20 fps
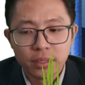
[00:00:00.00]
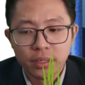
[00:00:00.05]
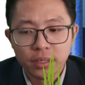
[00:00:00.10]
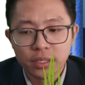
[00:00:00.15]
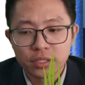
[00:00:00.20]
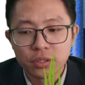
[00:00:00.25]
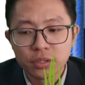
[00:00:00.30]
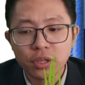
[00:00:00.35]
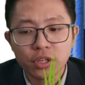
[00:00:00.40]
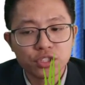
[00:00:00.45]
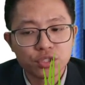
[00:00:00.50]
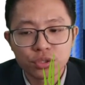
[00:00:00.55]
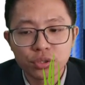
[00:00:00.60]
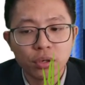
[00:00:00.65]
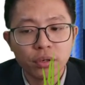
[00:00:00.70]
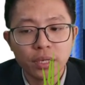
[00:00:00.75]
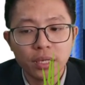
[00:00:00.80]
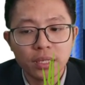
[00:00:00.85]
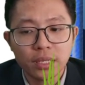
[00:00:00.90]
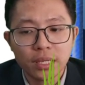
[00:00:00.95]
It's not
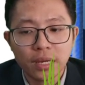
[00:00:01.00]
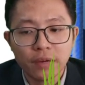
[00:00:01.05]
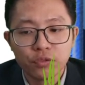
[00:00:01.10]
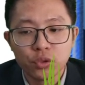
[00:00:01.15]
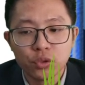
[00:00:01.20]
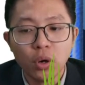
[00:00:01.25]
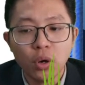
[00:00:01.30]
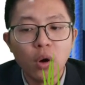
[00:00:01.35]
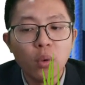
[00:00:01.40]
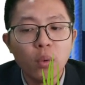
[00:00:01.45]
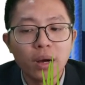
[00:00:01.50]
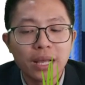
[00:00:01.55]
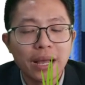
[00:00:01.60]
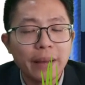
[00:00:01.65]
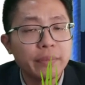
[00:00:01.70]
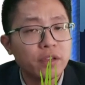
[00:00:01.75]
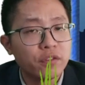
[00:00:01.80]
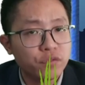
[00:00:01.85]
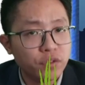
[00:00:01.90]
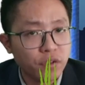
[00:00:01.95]
strong enough to
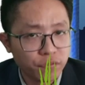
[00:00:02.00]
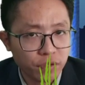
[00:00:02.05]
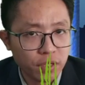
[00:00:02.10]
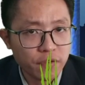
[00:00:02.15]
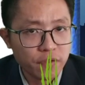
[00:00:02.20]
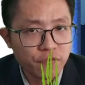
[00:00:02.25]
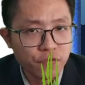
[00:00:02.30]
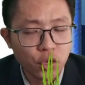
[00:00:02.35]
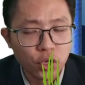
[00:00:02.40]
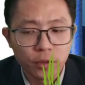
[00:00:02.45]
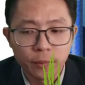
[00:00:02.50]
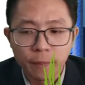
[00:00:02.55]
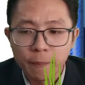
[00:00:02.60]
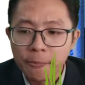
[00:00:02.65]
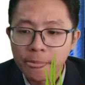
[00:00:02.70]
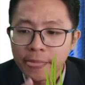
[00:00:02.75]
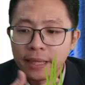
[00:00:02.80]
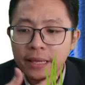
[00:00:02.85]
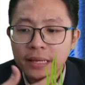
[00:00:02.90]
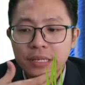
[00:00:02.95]
overcome the 15 volt.
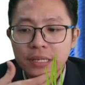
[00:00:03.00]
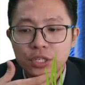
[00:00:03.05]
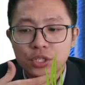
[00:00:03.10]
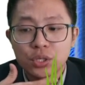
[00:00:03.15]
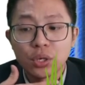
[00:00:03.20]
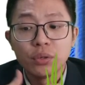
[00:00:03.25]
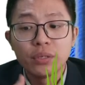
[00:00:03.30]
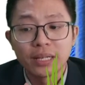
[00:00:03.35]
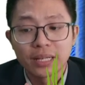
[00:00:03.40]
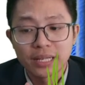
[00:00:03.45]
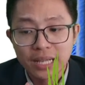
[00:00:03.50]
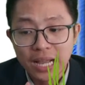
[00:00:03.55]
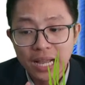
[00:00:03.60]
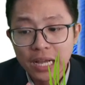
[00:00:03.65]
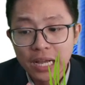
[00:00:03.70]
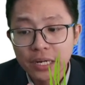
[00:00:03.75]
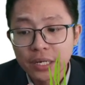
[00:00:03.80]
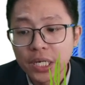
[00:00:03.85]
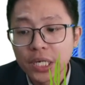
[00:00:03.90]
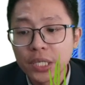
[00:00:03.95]
So the
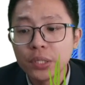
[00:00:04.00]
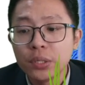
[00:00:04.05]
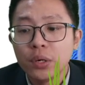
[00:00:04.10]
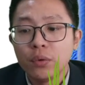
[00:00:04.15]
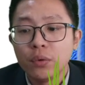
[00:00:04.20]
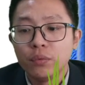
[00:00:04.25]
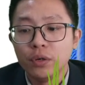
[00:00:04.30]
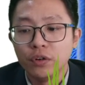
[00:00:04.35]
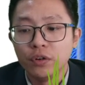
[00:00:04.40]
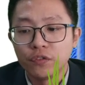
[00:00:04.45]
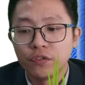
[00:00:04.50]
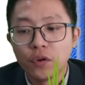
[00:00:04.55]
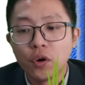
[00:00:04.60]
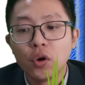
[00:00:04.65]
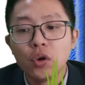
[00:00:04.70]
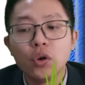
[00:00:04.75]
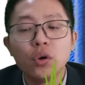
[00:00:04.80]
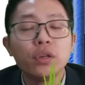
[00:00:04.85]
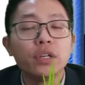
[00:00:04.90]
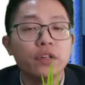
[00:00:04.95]
current will
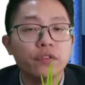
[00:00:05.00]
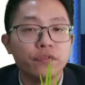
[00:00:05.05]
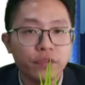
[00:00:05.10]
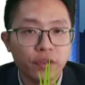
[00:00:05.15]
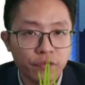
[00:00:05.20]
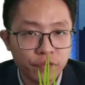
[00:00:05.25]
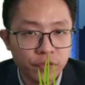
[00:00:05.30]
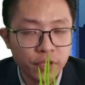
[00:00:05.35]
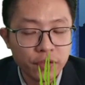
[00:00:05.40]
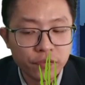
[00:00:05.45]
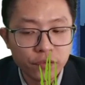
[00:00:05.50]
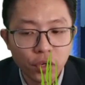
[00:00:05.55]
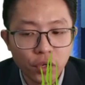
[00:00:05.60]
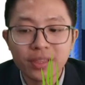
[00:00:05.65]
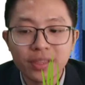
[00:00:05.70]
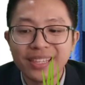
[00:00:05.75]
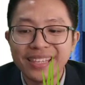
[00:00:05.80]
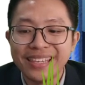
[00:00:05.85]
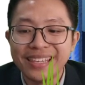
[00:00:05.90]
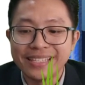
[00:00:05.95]
follow the 15
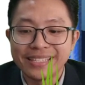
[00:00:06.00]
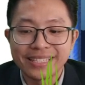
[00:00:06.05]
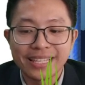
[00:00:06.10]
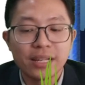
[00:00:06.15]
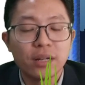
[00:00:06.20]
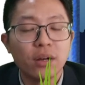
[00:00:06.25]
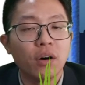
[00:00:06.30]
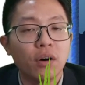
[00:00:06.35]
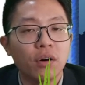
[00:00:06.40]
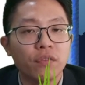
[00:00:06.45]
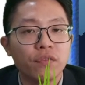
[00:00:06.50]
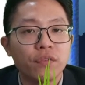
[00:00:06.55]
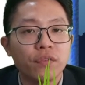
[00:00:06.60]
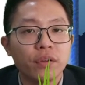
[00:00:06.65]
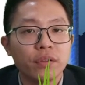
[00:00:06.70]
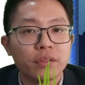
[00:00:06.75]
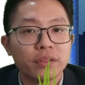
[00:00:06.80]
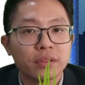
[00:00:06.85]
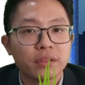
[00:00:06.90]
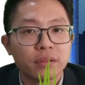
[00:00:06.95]
volt instead of
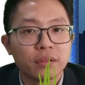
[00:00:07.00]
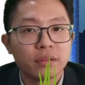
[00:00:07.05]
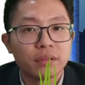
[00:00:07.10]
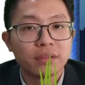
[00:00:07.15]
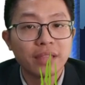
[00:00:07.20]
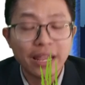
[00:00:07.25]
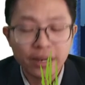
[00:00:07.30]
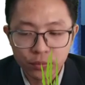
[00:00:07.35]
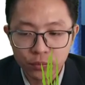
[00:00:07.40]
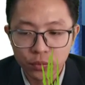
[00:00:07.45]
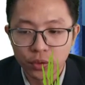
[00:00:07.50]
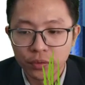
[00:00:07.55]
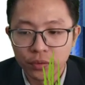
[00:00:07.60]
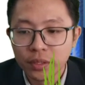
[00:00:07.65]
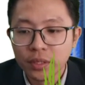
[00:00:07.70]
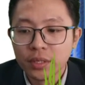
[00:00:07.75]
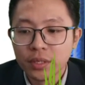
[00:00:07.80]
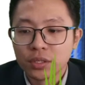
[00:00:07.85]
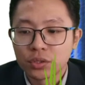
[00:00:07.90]
10 volt.